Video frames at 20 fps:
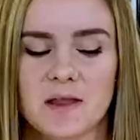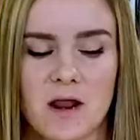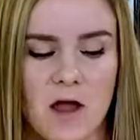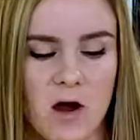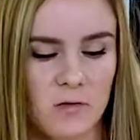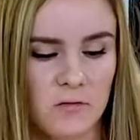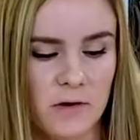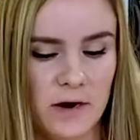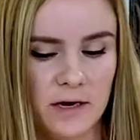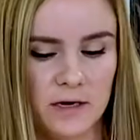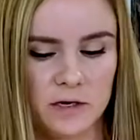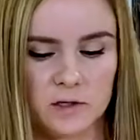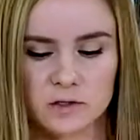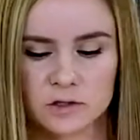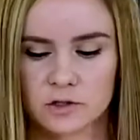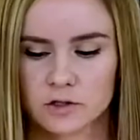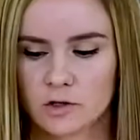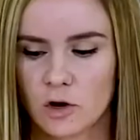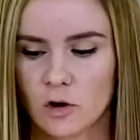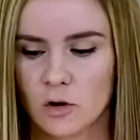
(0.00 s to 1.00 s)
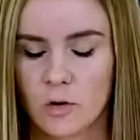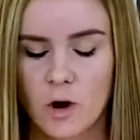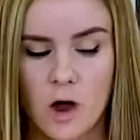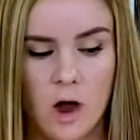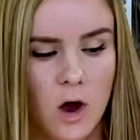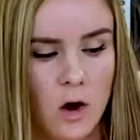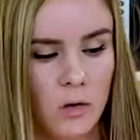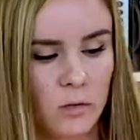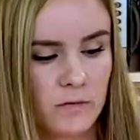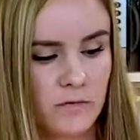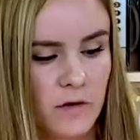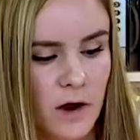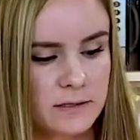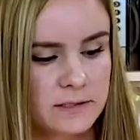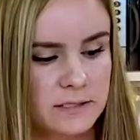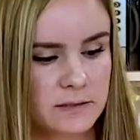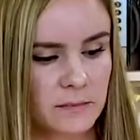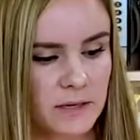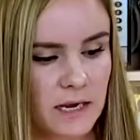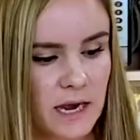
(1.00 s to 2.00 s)
All right, so we've
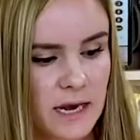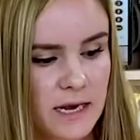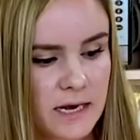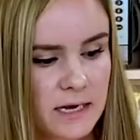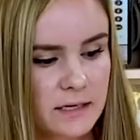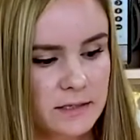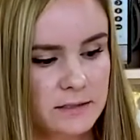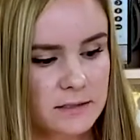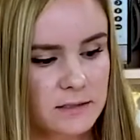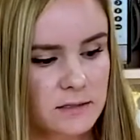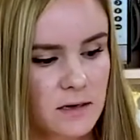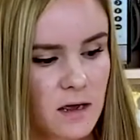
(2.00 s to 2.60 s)
got some cakes.